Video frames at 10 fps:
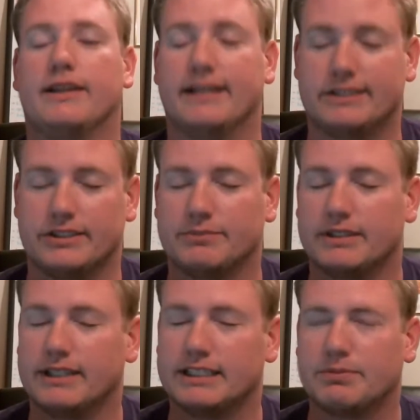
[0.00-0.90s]
That's
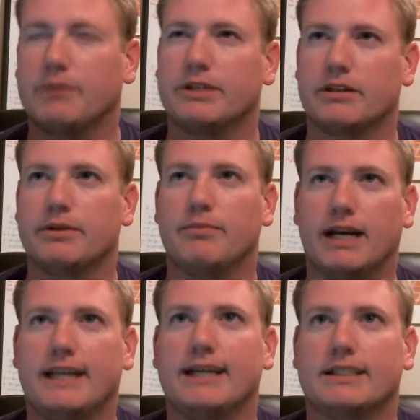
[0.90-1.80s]
something that's probably going to be
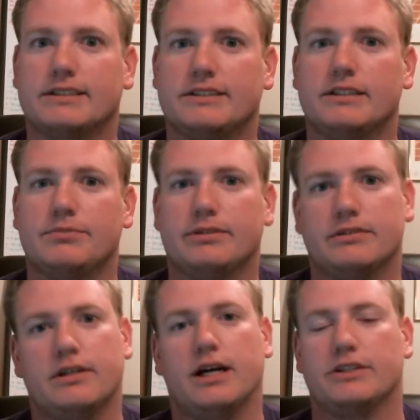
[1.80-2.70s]
my next tip,
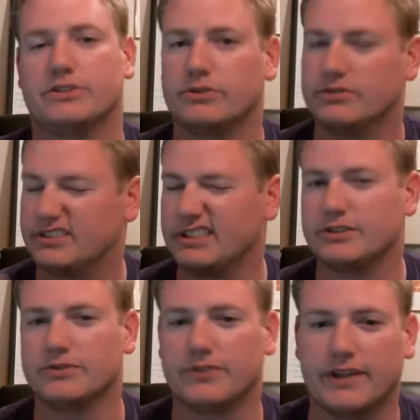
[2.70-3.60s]
so stay
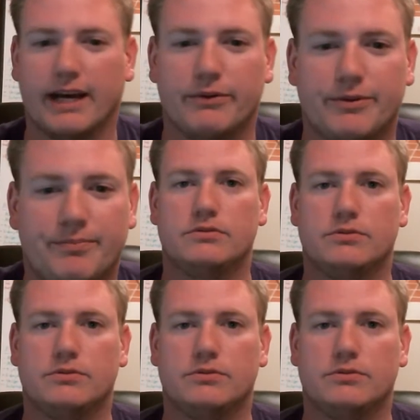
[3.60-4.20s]
tuned for that one.